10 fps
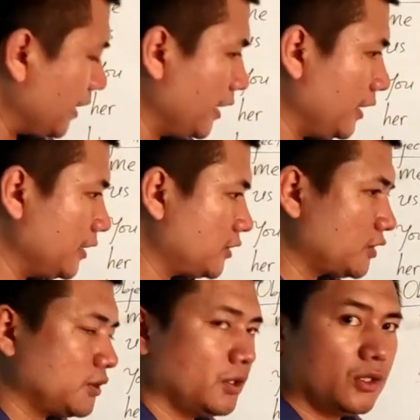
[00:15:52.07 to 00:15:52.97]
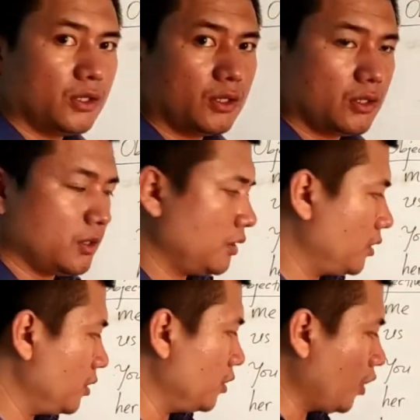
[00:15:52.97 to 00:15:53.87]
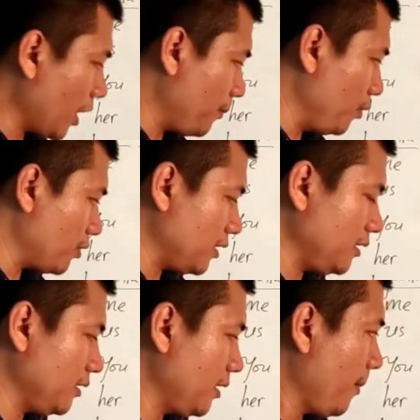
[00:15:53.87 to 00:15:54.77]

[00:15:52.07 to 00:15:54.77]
is not a plural,